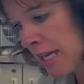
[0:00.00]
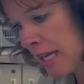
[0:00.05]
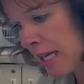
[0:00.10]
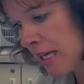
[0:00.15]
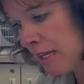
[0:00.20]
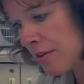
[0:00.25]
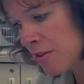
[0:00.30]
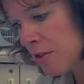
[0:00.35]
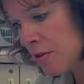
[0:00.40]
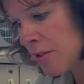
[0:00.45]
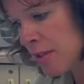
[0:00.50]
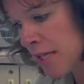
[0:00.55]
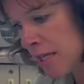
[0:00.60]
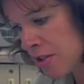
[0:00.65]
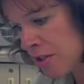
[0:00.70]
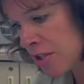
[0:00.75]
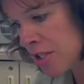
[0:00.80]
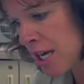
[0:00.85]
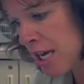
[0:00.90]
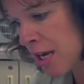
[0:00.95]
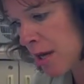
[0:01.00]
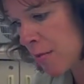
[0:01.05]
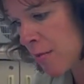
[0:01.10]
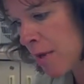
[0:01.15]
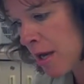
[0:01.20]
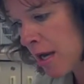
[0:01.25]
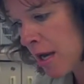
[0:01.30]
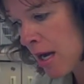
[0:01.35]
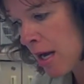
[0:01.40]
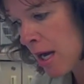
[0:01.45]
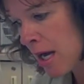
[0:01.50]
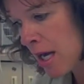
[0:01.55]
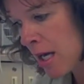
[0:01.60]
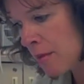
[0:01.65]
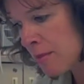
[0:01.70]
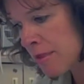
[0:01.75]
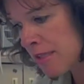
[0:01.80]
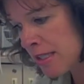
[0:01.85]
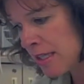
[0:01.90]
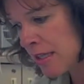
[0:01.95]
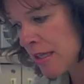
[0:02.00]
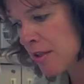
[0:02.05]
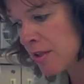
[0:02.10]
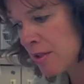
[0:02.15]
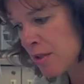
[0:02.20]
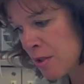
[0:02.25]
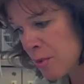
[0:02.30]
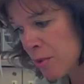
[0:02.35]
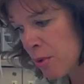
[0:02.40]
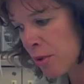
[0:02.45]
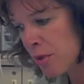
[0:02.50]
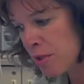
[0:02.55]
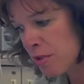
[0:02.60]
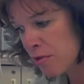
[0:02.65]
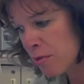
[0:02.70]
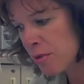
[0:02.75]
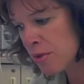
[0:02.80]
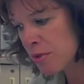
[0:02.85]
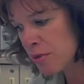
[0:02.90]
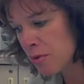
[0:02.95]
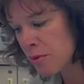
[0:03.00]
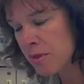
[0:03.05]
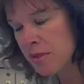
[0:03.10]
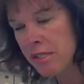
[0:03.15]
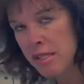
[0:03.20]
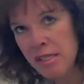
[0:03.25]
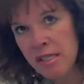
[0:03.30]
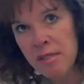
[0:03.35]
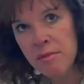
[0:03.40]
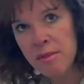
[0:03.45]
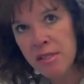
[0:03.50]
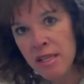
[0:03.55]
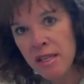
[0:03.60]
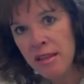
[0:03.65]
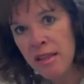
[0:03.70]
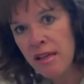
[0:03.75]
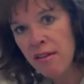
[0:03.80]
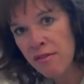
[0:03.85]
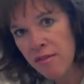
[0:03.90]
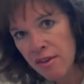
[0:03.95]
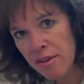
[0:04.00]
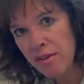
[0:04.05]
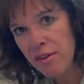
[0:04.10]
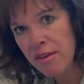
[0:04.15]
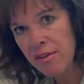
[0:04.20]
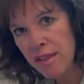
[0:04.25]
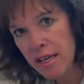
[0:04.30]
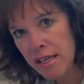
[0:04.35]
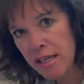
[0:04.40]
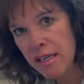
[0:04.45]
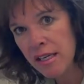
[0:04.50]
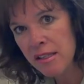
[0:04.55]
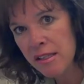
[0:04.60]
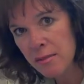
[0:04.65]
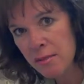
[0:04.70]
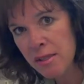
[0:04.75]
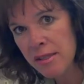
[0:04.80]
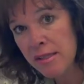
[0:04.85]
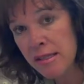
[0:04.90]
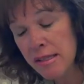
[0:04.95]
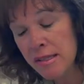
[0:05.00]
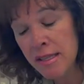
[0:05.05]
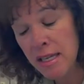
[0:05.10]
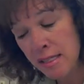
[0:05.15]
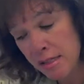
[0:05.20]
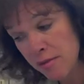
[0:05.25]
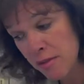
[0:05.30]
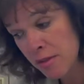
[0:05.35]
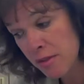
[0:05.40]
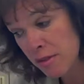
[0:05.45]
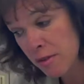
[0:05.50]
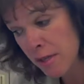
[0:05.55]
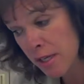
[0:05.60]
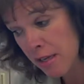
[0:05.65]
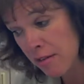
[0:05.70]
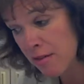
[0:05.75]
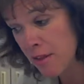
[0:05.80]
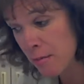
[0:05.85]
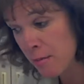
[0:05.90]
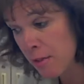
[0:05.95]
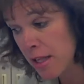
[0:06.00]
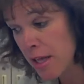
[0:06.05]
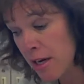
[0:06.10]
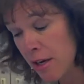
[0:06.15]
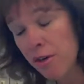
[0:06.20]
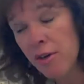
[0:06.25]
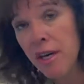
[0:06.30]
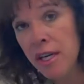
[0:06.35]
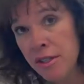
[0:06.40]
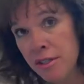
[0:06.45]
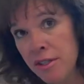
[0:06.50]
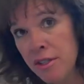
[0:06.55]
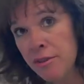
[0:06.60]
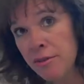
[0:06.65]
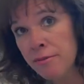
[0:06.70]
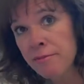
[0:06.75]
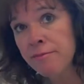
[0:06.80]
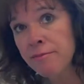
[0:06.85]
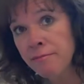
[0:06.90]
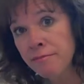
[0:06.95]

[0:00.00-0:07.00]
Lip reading: and do a nice job seeking the supports from the school systems that they feel that they need to be successful. So I give them a lot of credit too.